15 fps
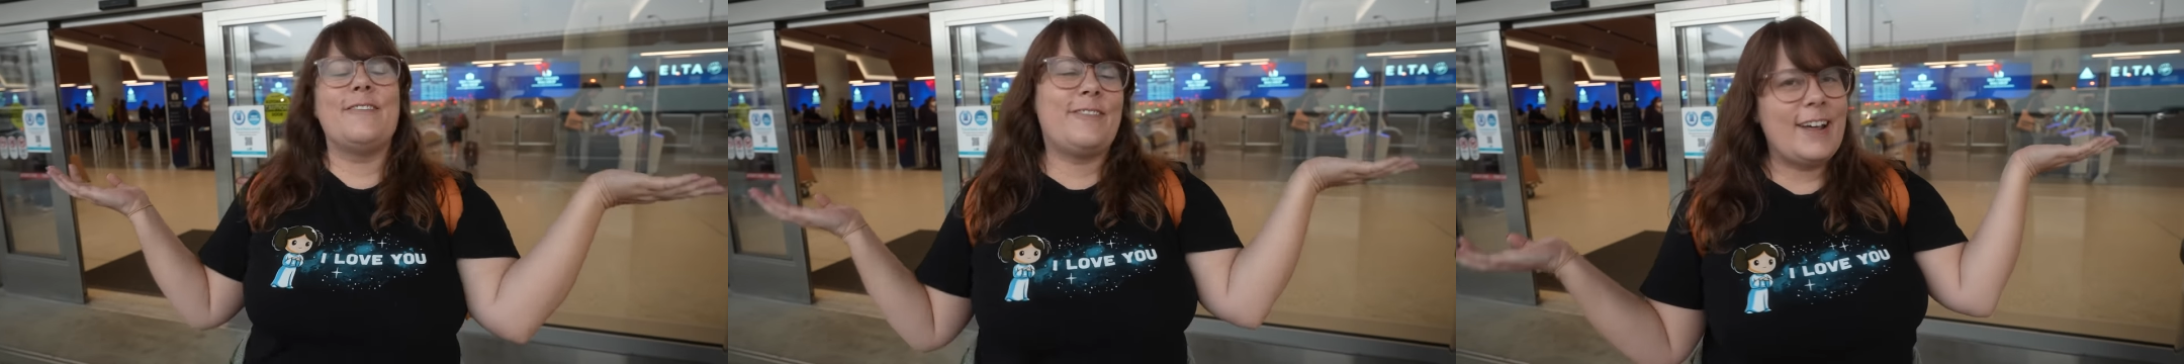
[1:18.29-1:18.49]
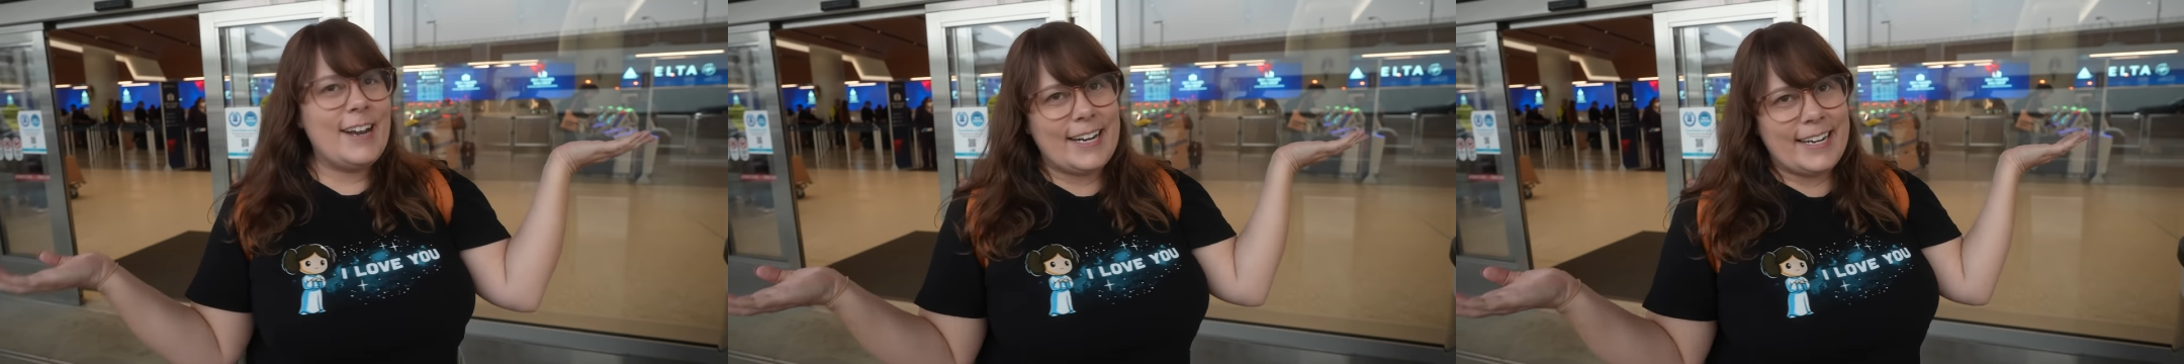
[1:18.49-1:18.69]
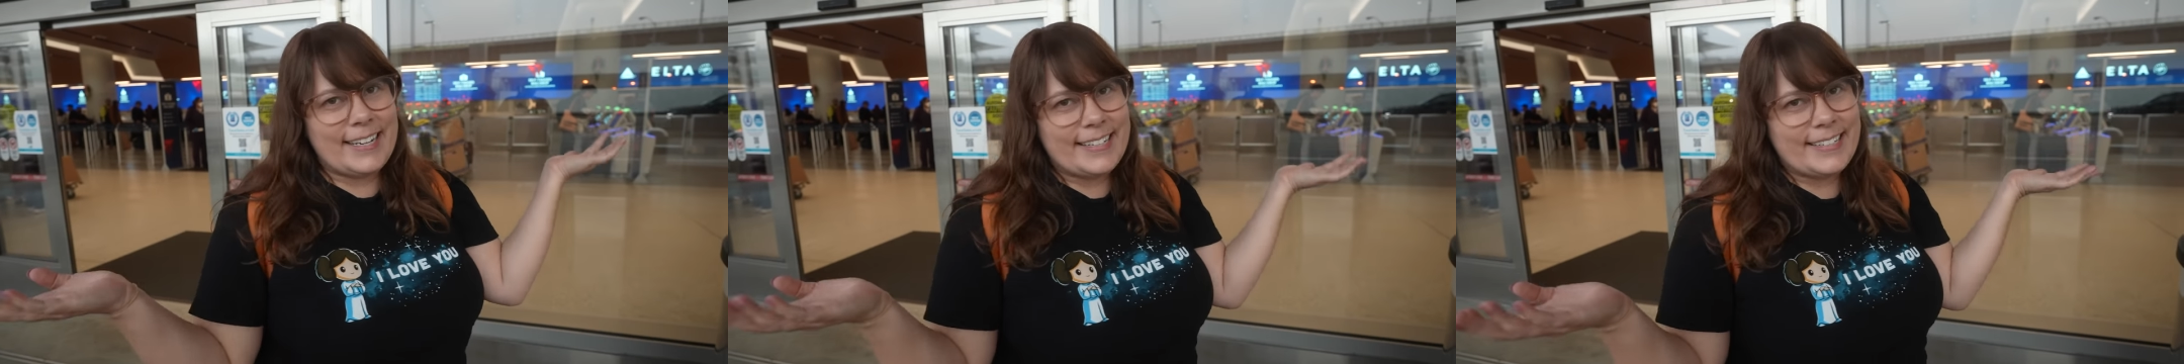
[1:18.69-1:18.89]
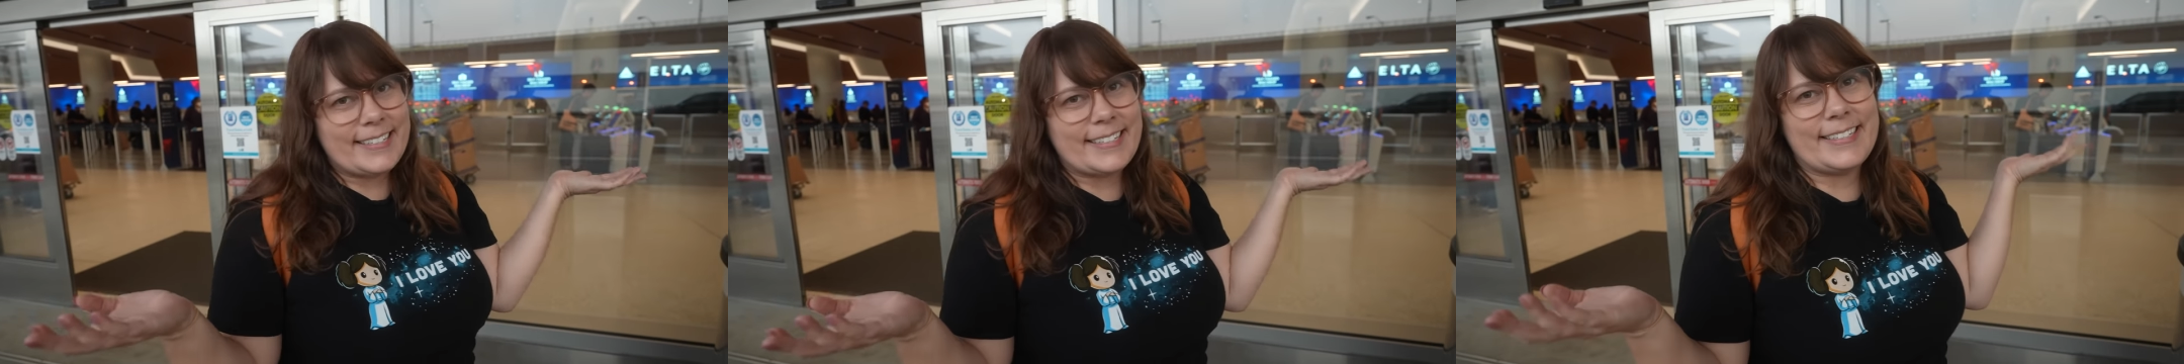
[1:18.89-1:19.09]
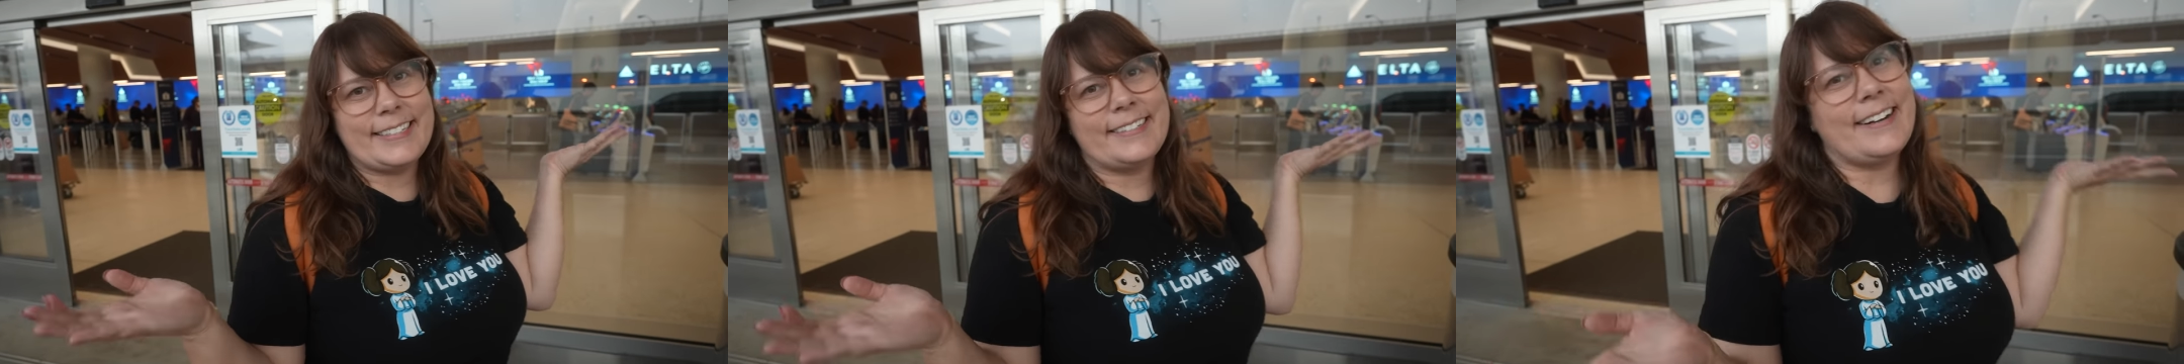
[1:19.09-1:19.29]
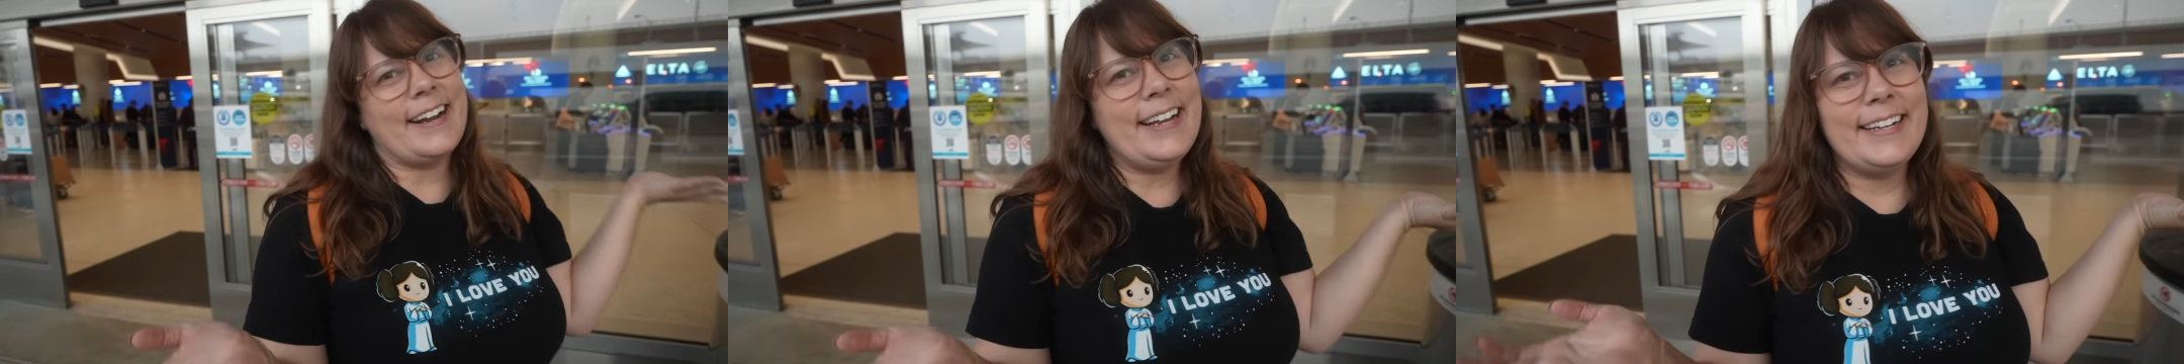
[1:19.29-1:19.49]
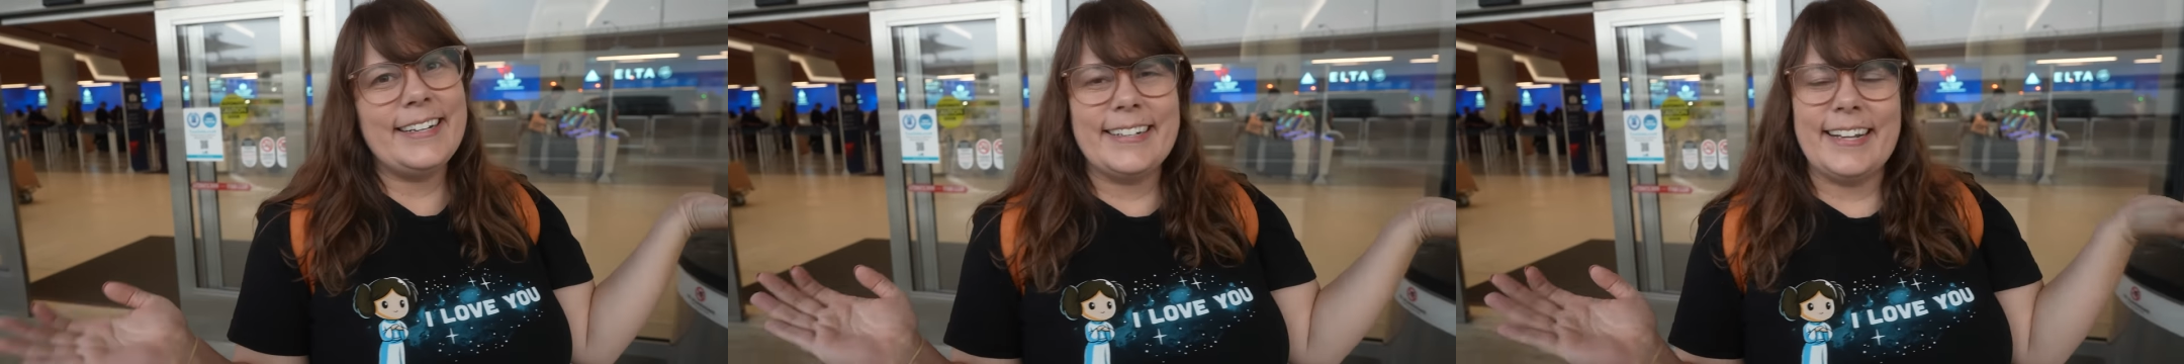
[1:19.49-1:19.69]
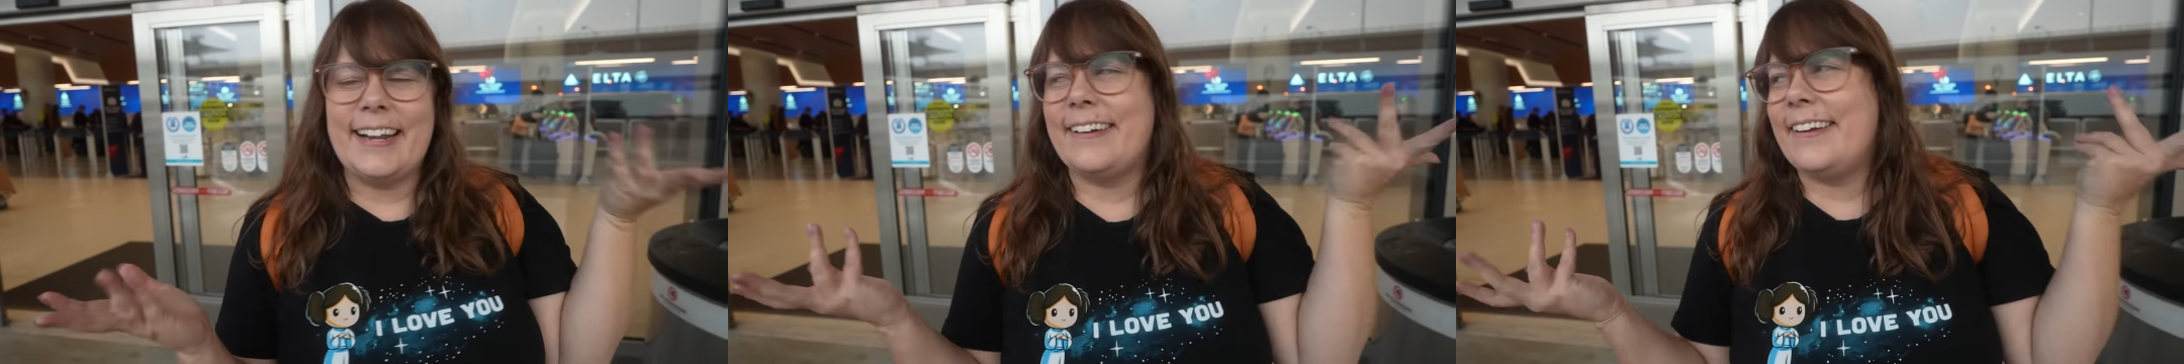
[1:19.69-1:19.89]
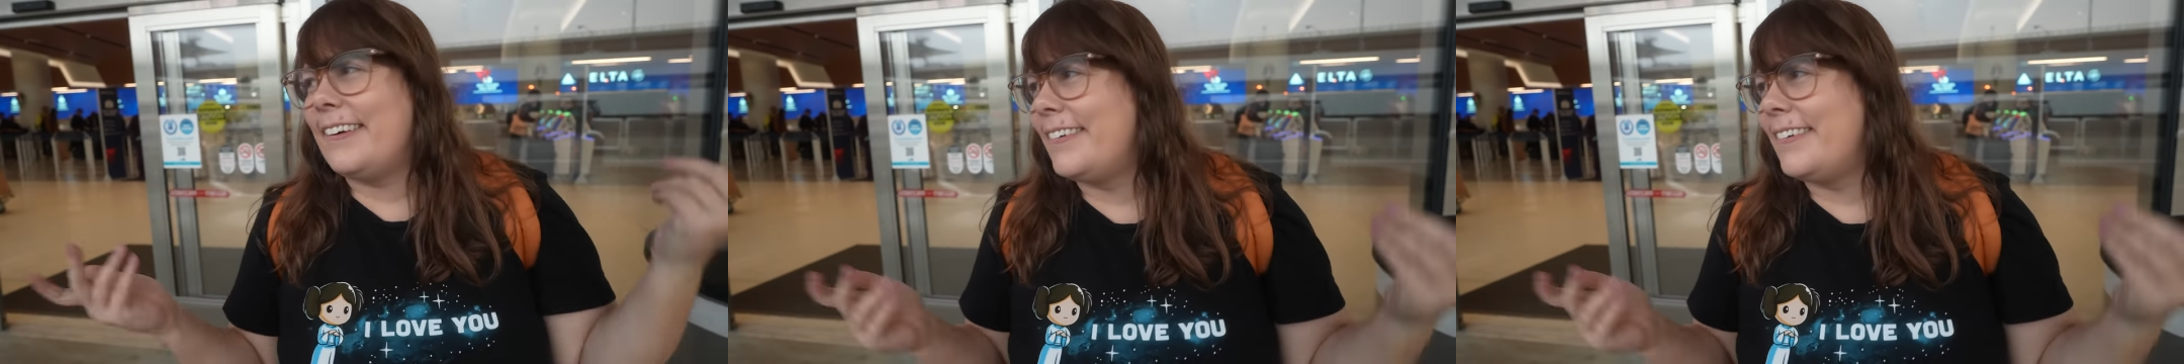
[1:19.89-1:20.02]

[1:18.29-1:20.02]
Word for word: fun it is, right? I don't know.